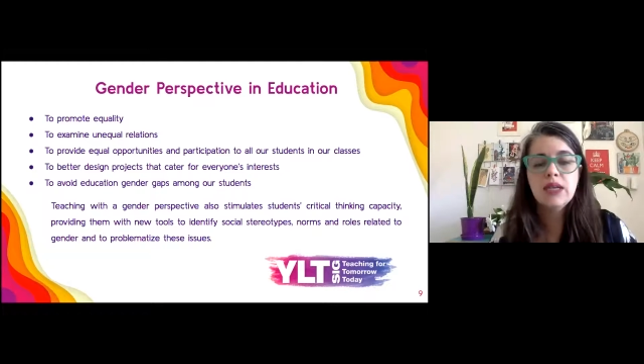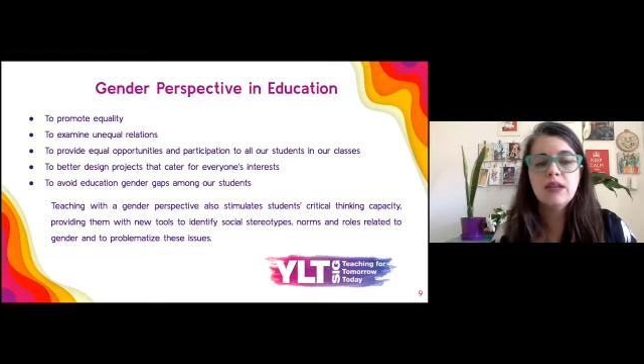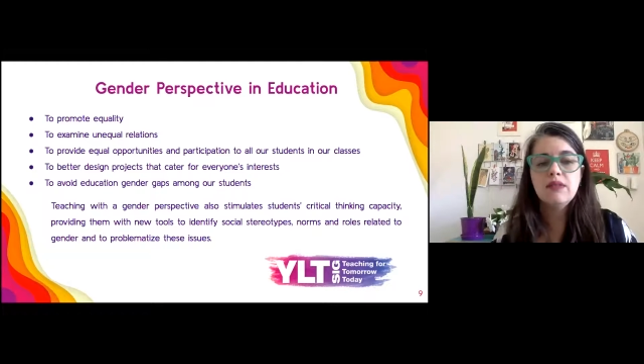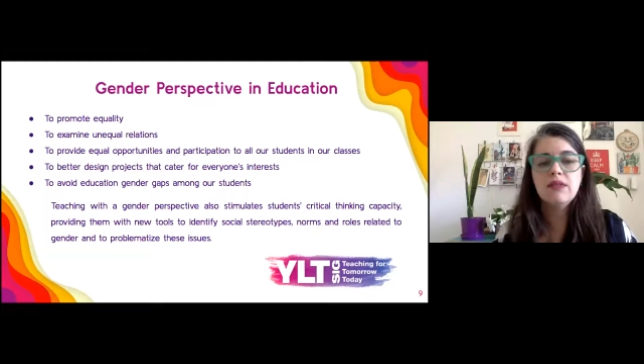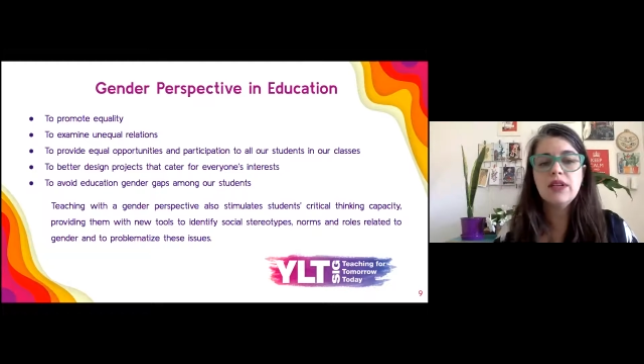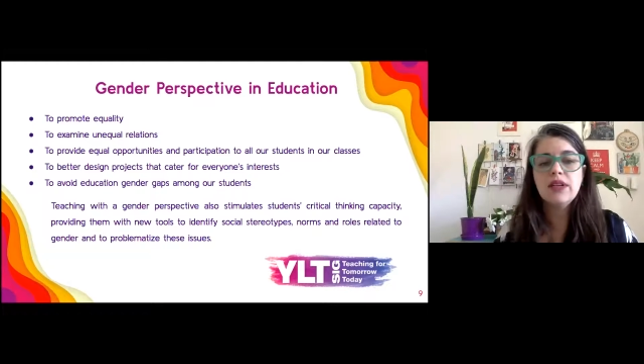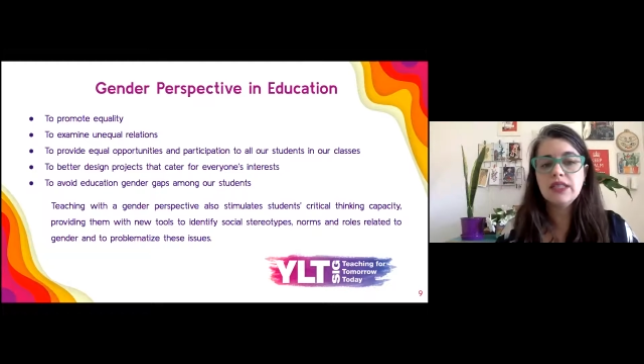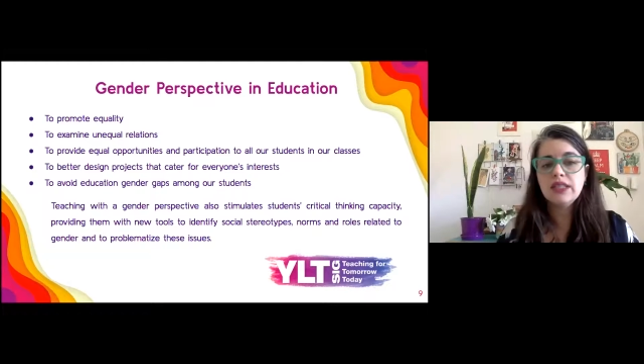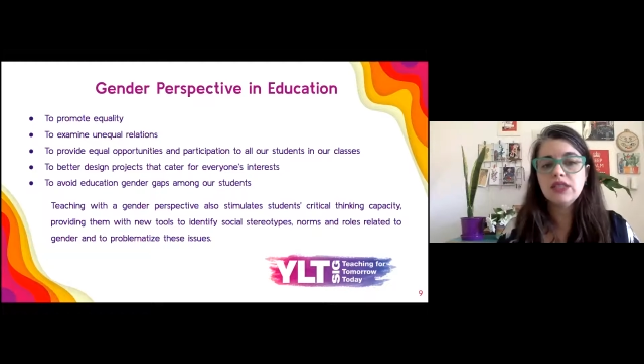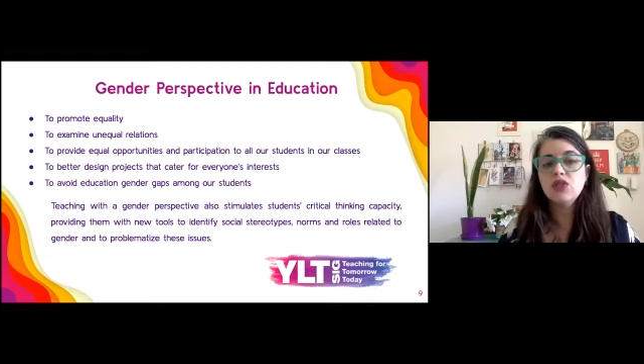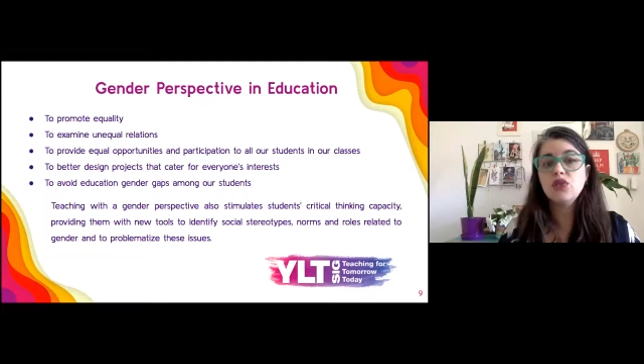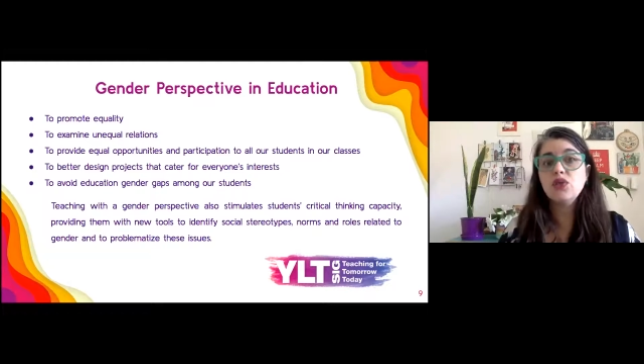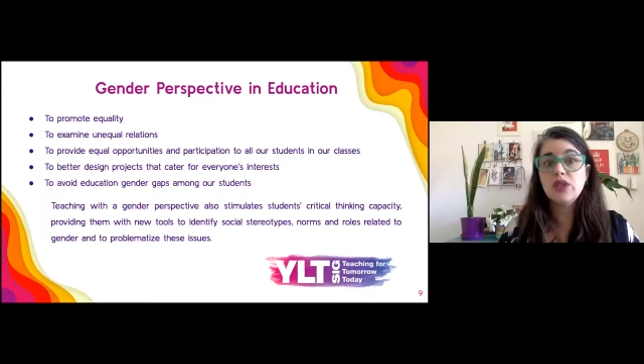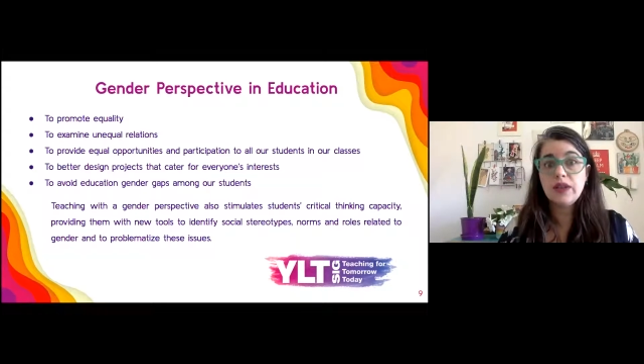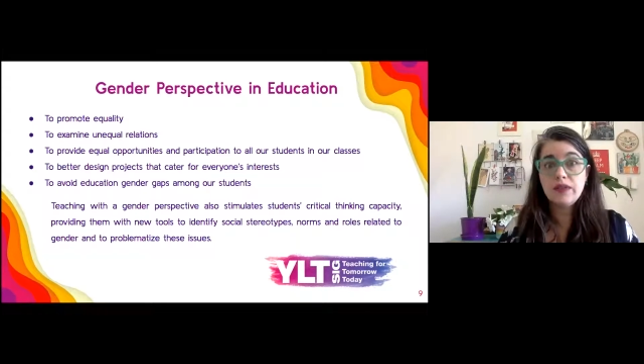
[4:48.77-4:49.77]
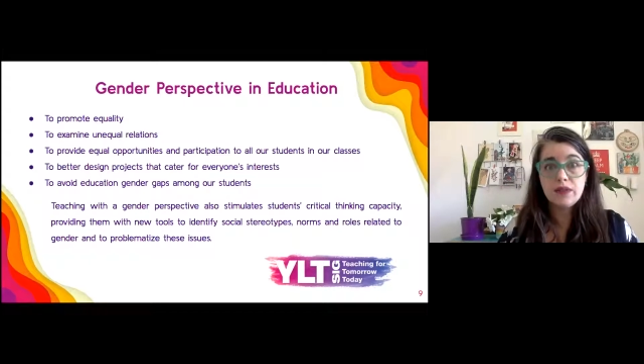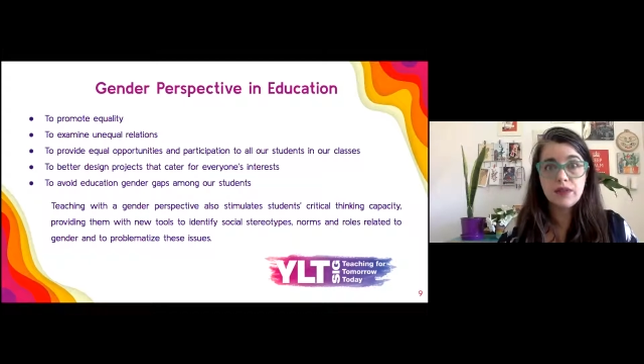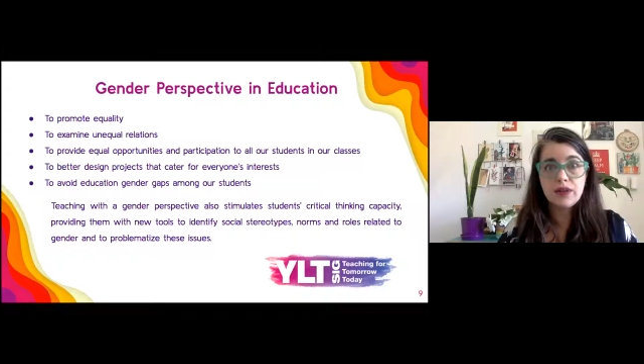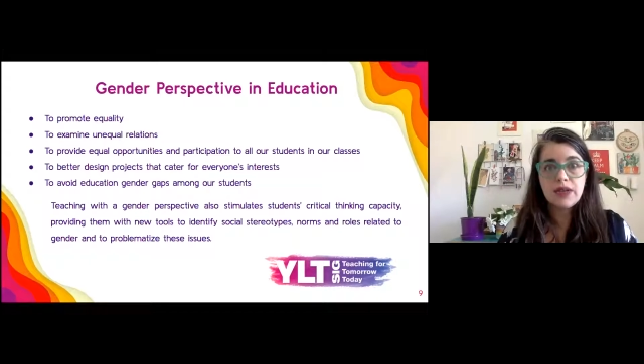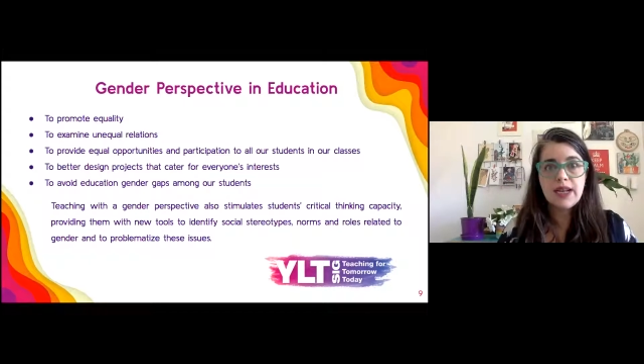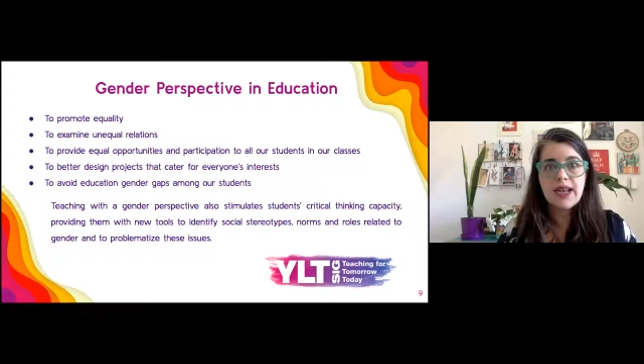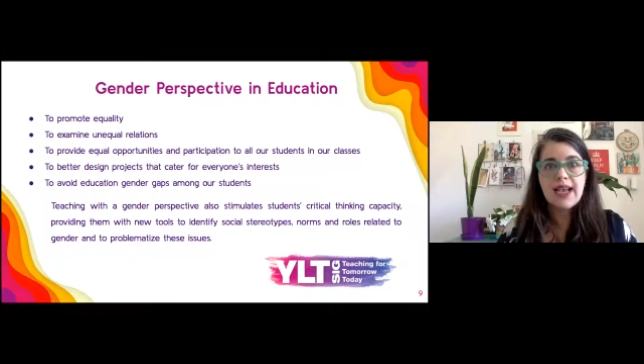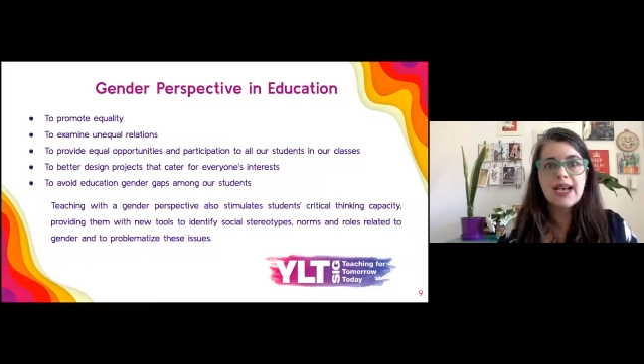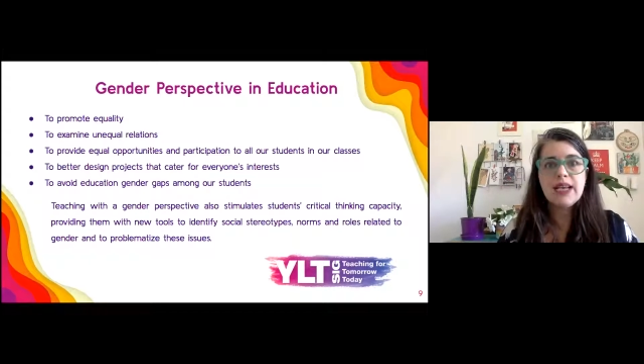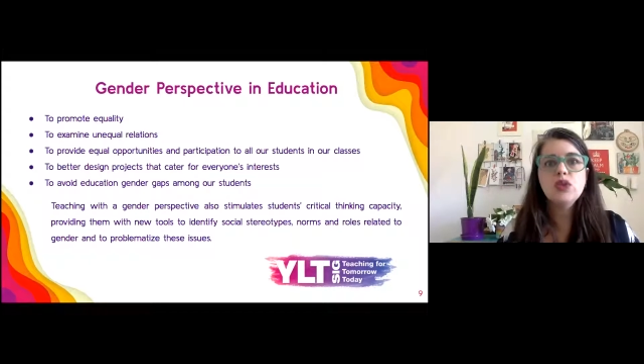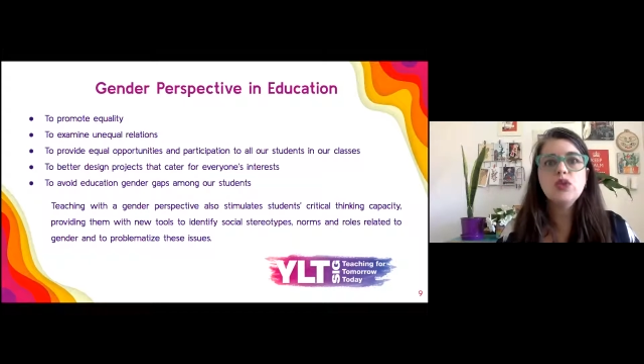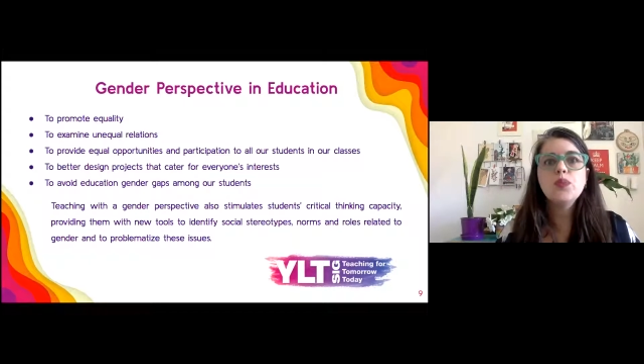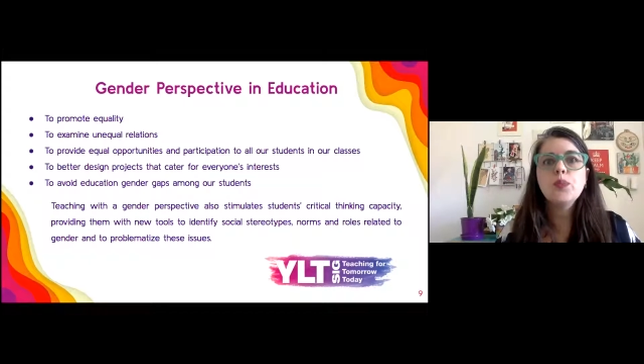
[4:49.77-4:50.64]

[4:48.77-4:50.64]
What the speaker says: related to gender and to